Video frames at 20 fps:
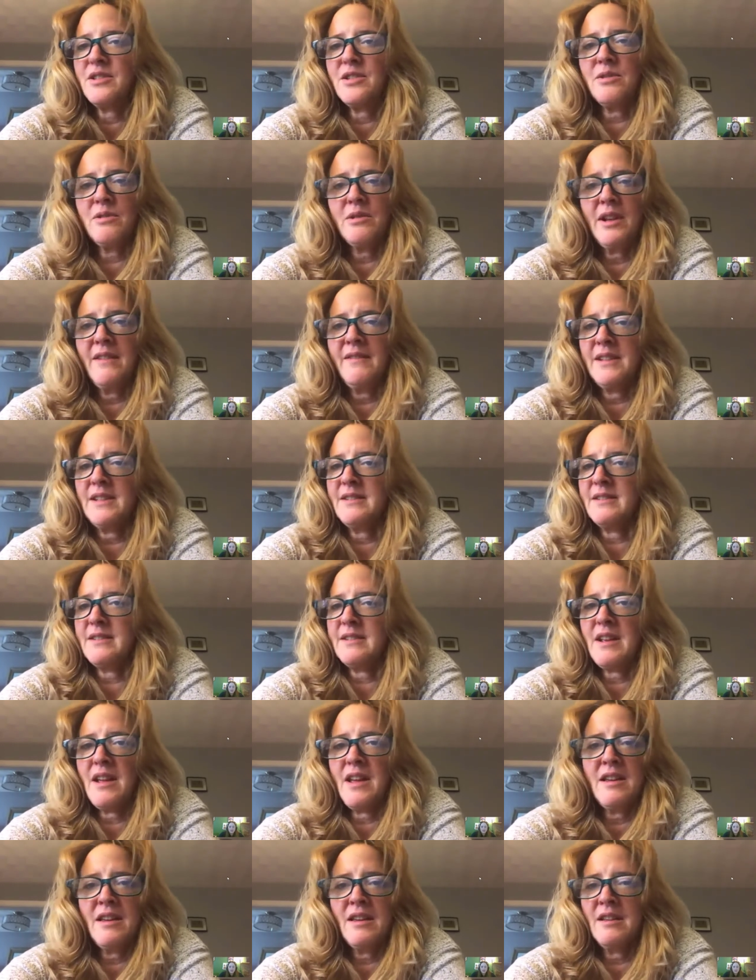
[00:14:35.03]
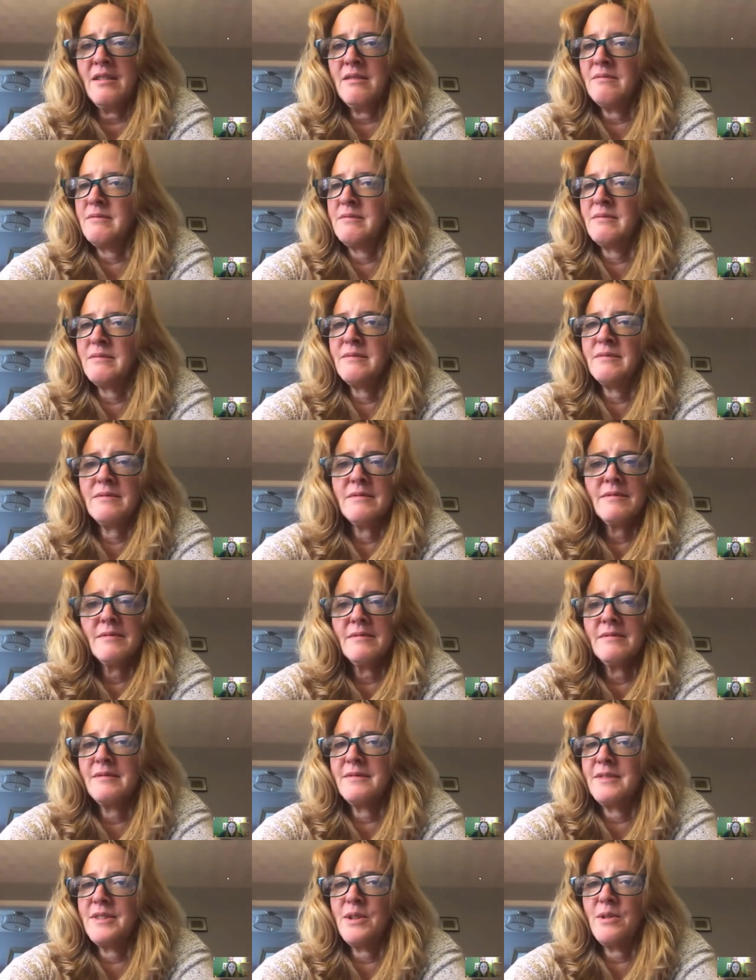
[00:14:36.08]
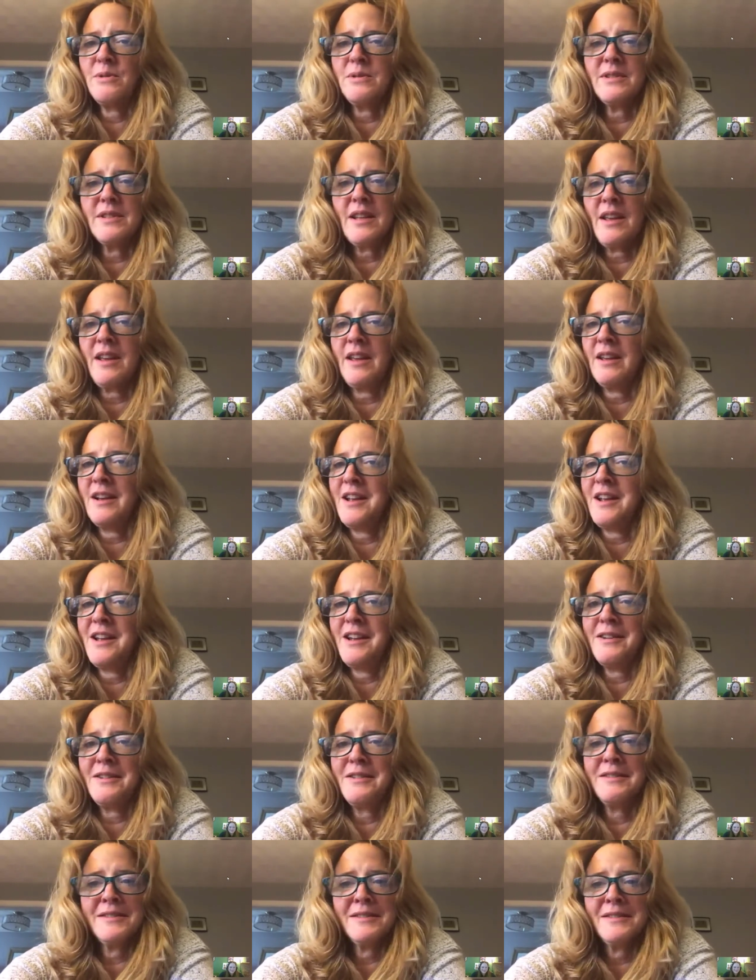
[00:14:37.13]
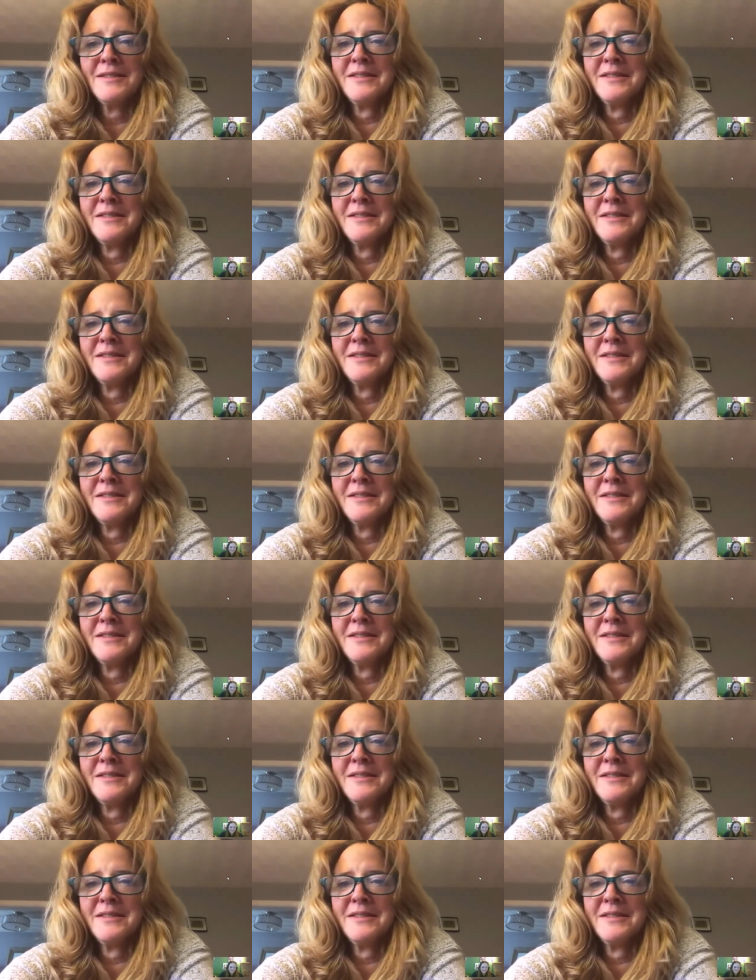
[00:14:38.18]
don't even say it. Don't say it, Ann.